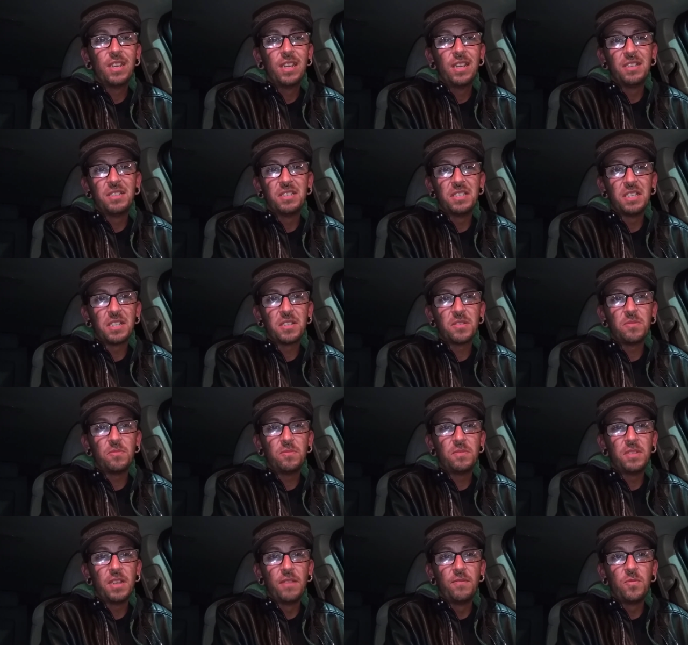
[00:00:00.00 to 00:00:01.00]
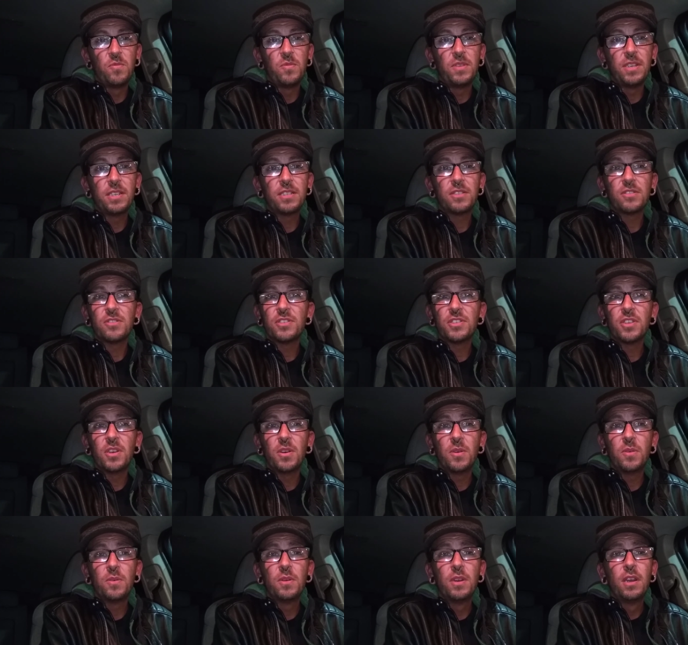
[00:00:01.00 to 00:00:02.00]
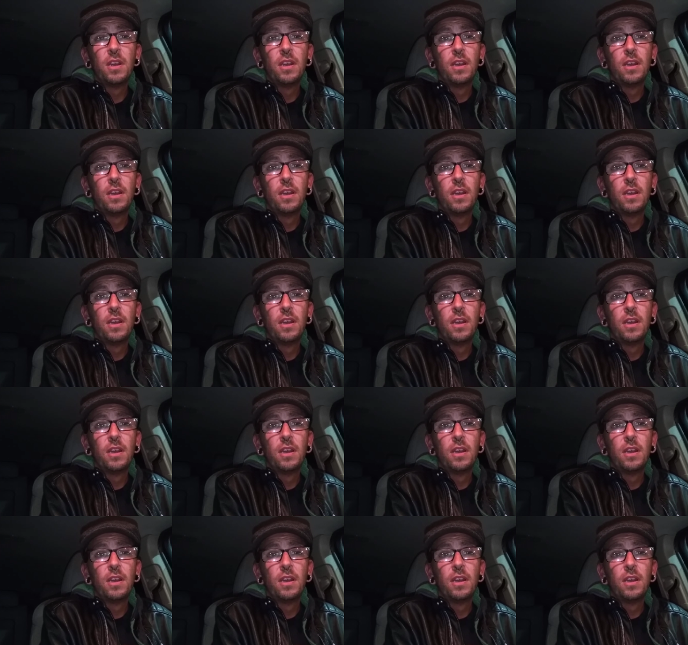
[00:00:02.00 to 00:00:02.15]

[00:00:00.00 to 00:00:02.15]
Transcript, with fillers: six, seven weeks or so.